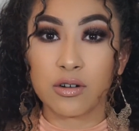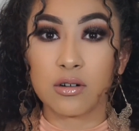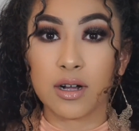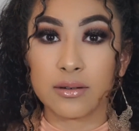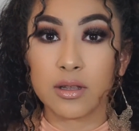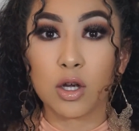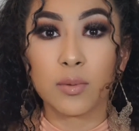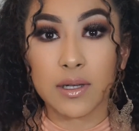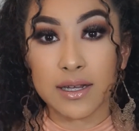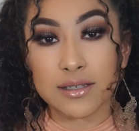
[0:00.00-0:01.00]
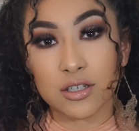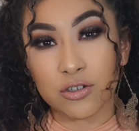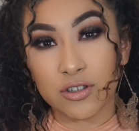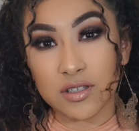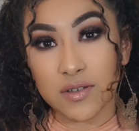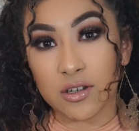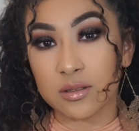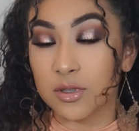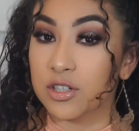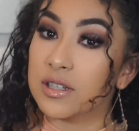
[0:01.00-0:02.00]
I really hope you guys enjoyed this video as
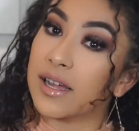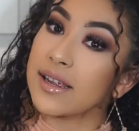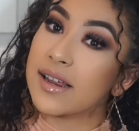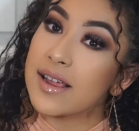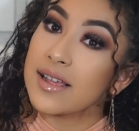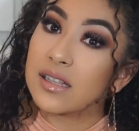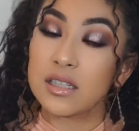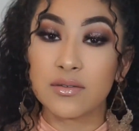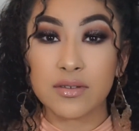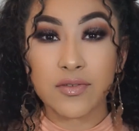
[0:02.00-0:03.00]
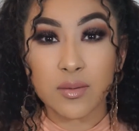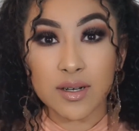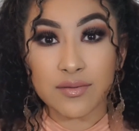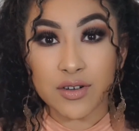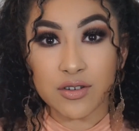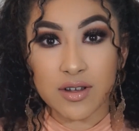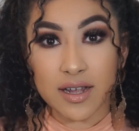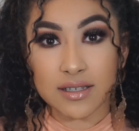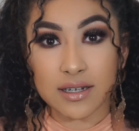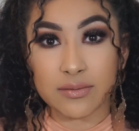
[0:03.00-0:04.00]
much as I loved filming it for you
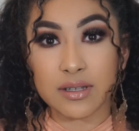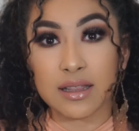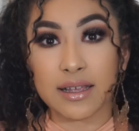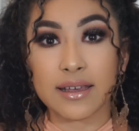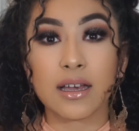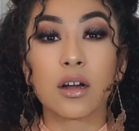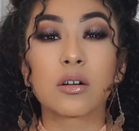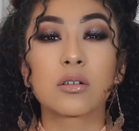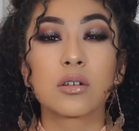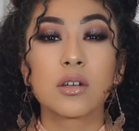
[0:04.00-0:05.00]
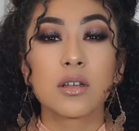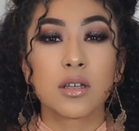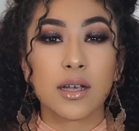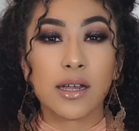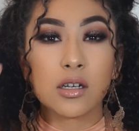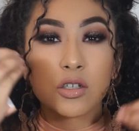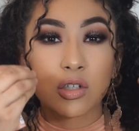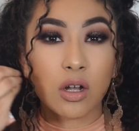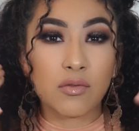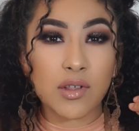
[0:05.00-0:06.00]
guys. I really like how kind of
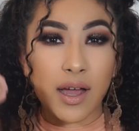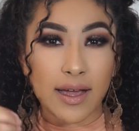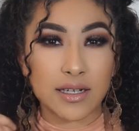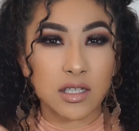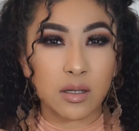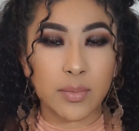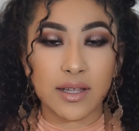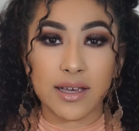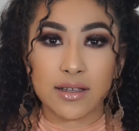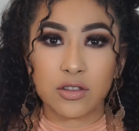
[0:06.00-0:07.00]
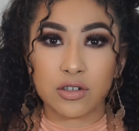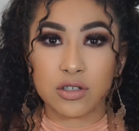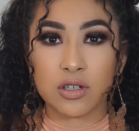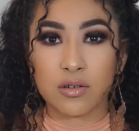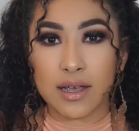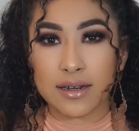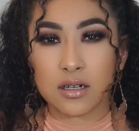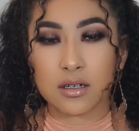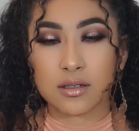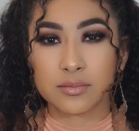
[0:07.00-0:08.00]
soft the eyes look, but yet they're still kind
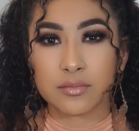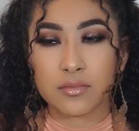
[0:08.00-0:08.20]
of